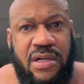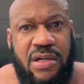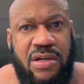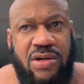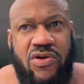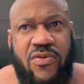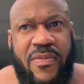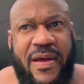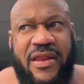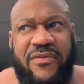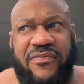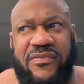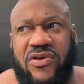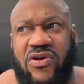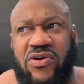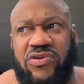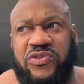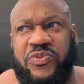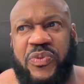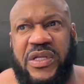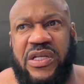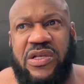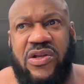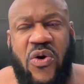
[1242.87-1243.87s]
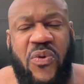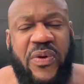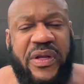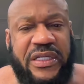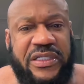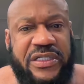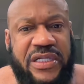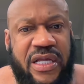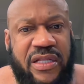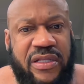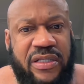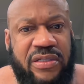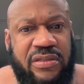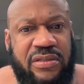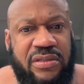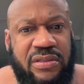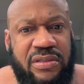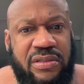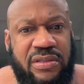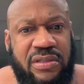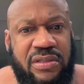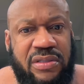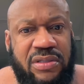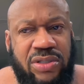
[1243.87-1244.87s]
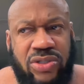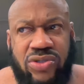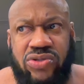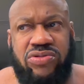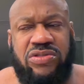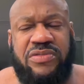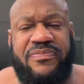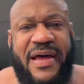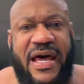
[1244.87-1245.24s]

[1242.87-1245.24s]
Nobody even knows we know each other. Lose